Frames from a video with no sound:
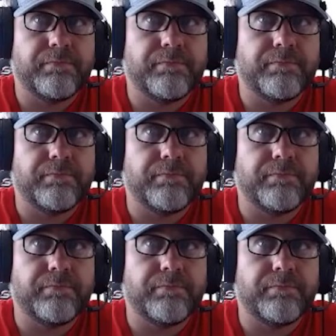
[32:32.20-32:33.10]

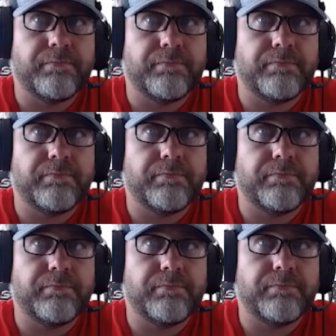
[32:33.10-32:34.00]

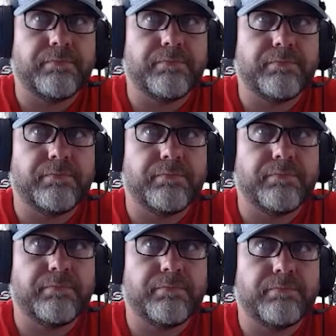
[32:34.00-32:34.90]

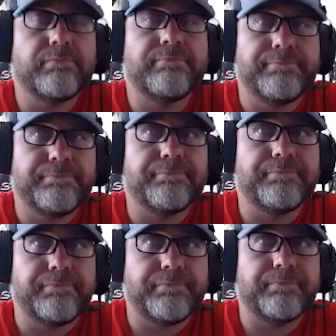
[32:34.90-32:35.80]

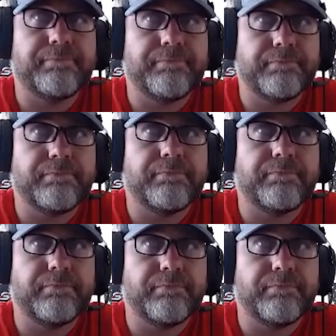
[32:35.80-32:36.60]
This person isn't speaking.